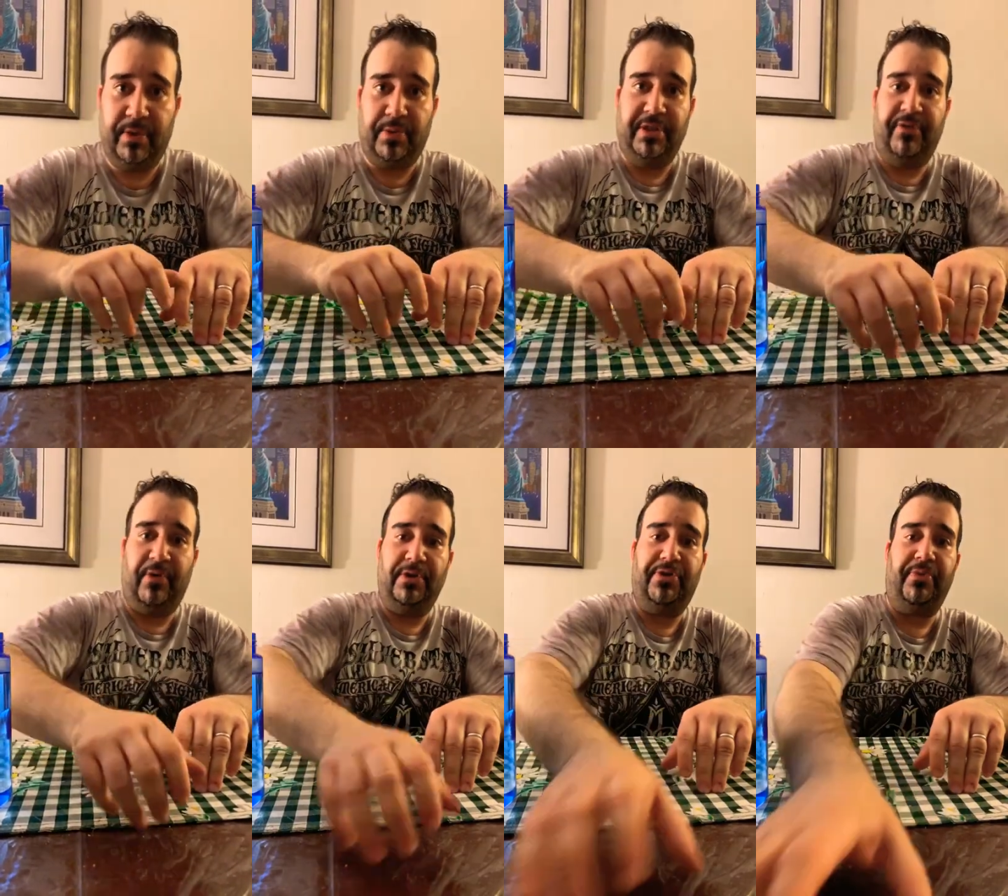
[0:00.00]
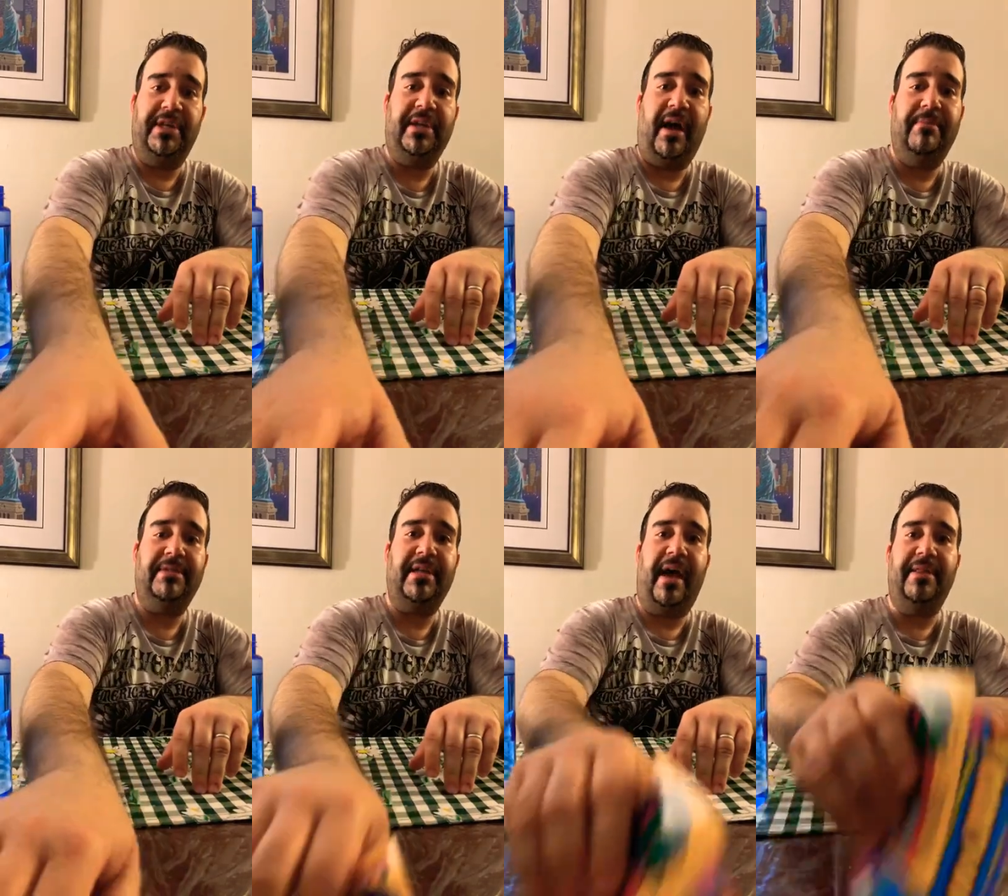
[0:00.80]
which was the first 3
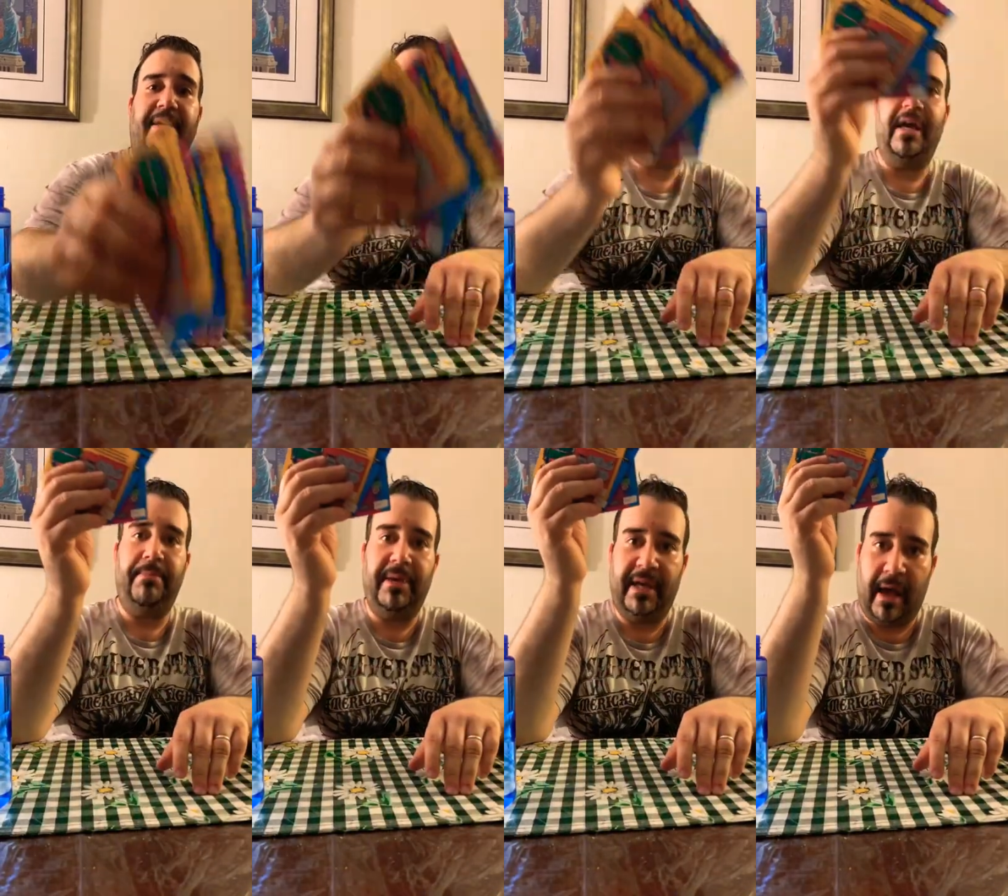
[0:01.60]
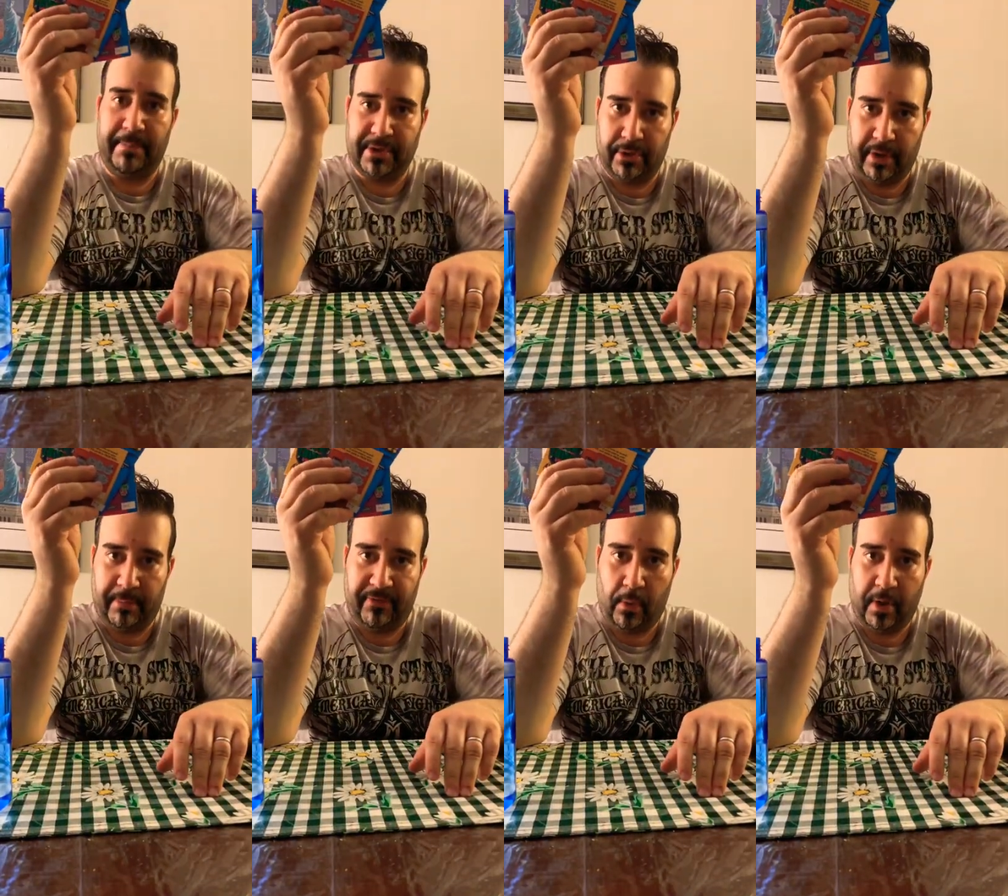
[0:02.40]
times, and then today being episode
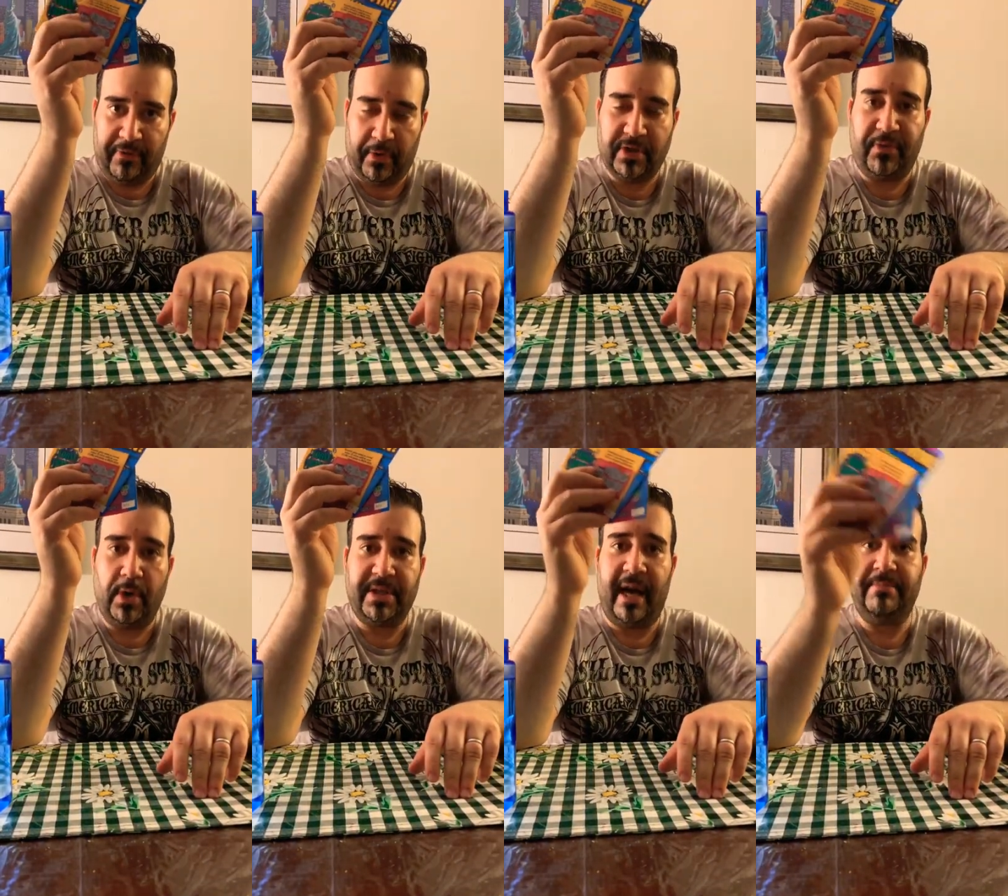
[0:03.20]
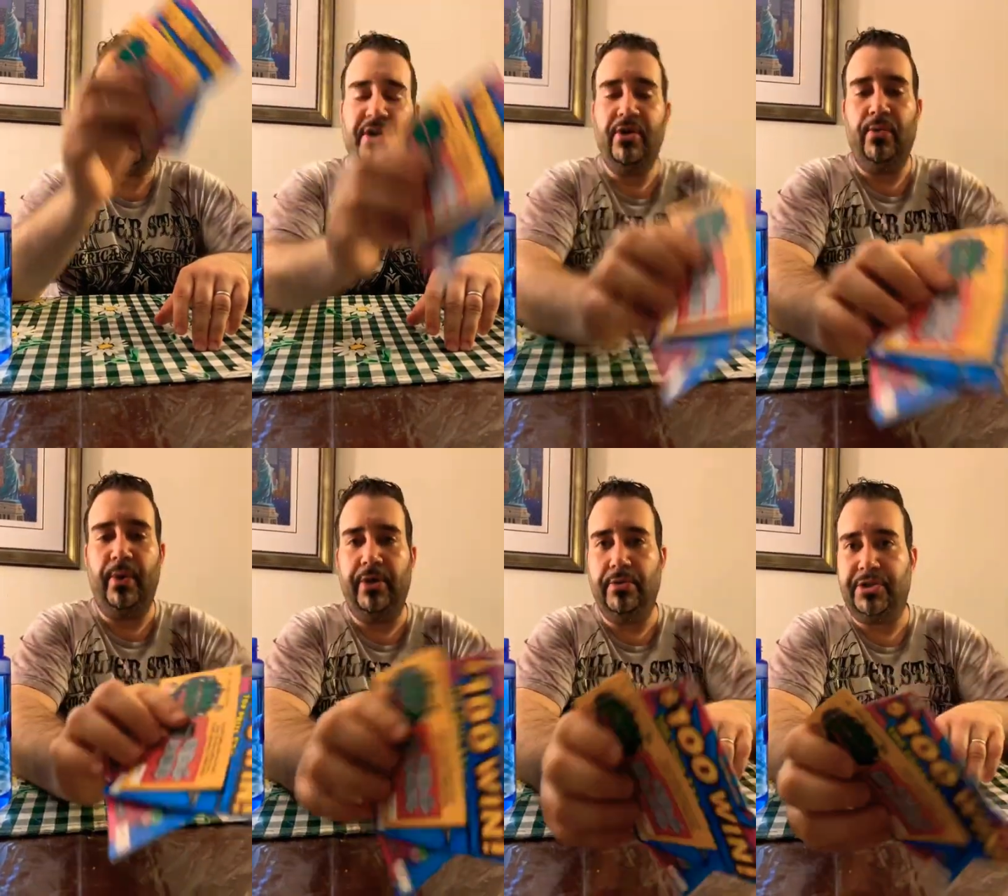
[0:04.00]
number 4, the first 4 times
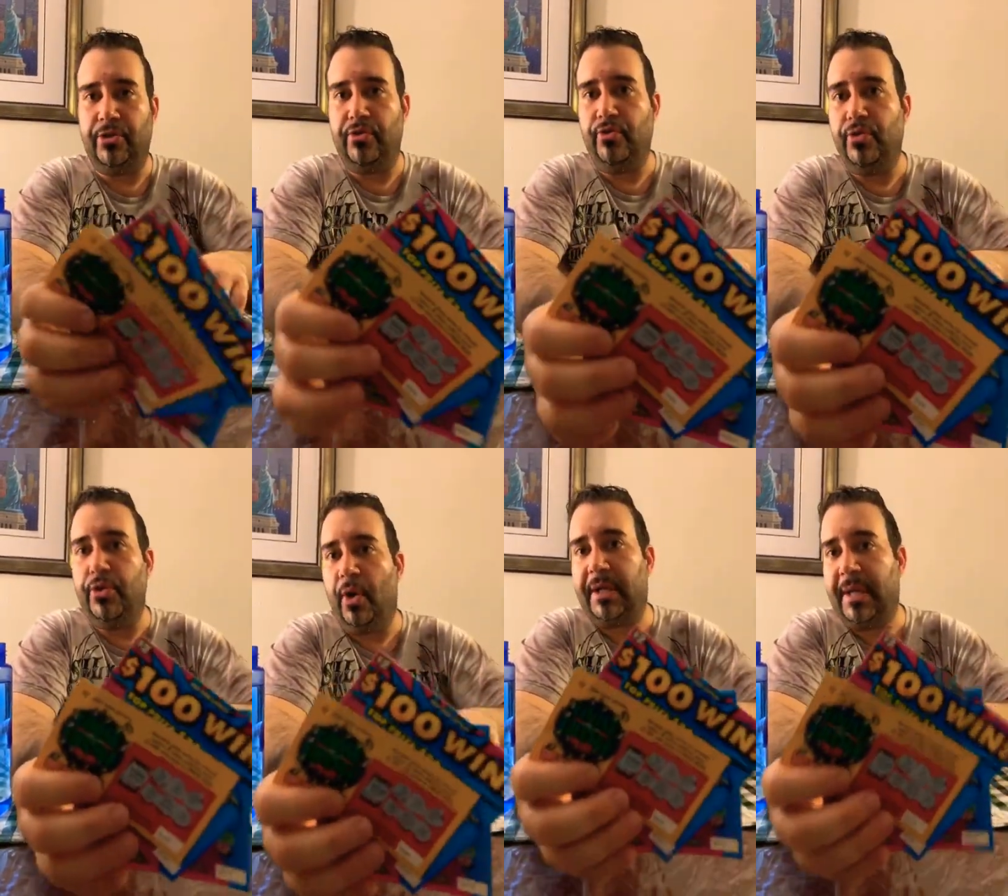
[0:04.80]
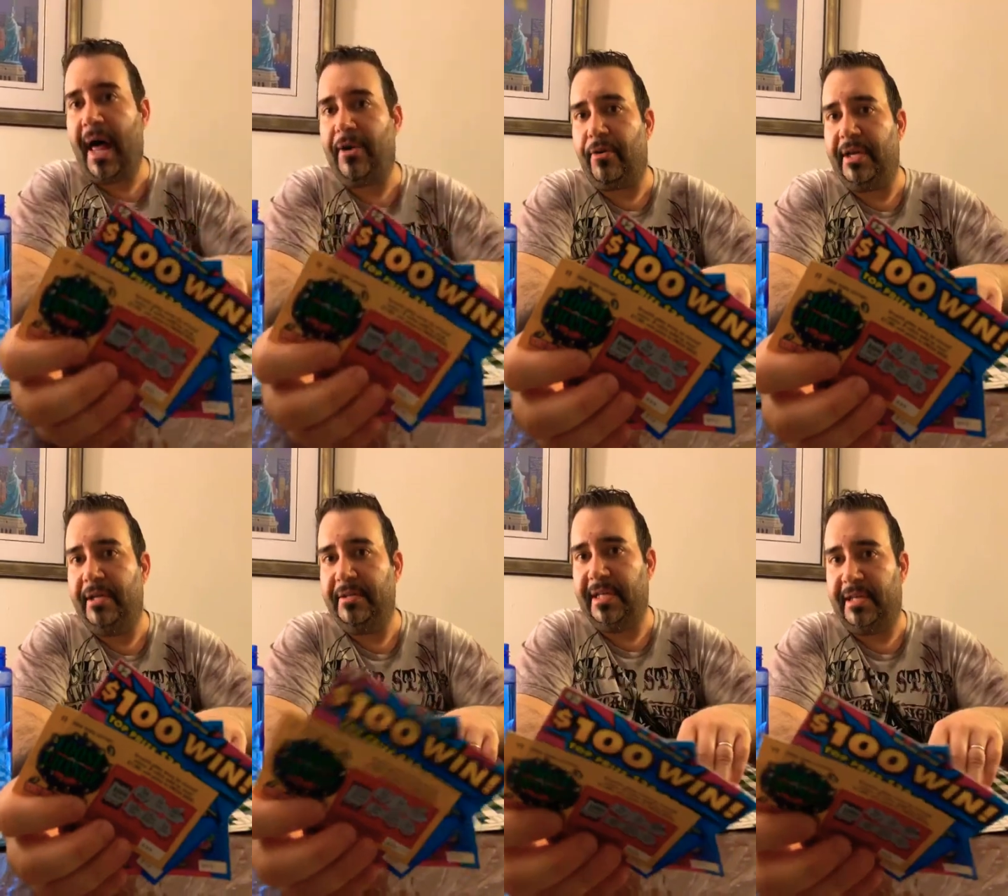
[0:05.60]
we used New York
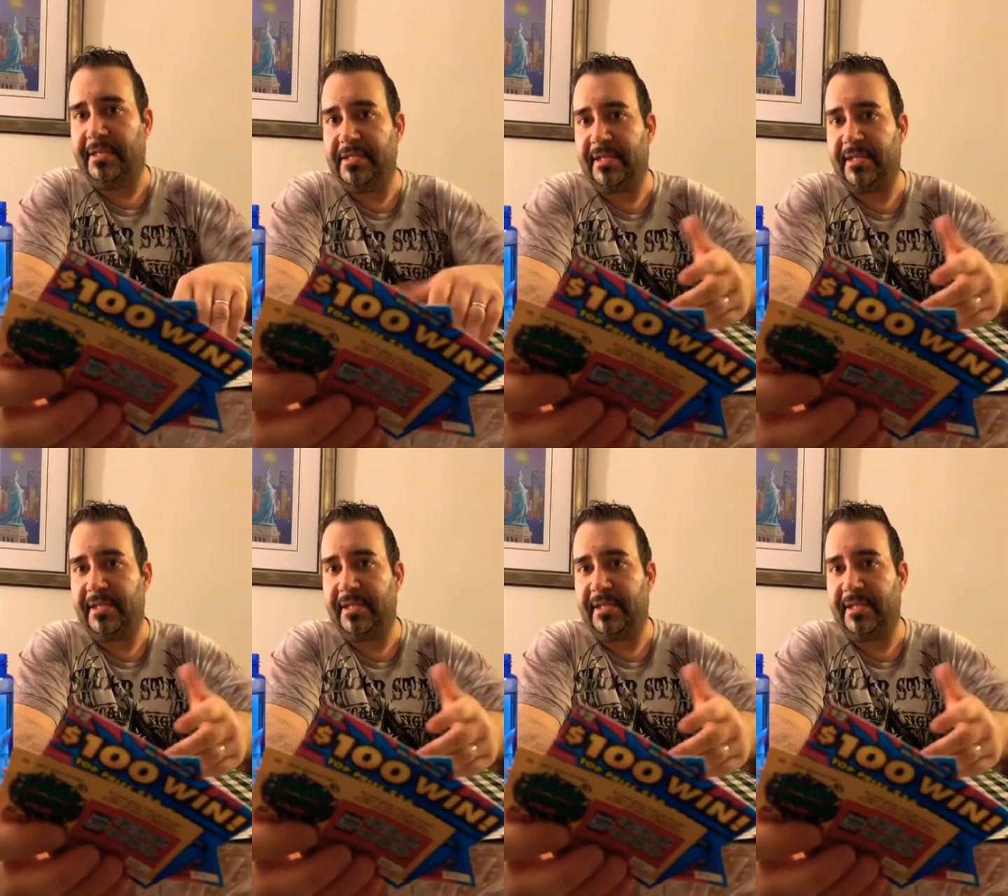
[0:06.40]
Lottery tickets.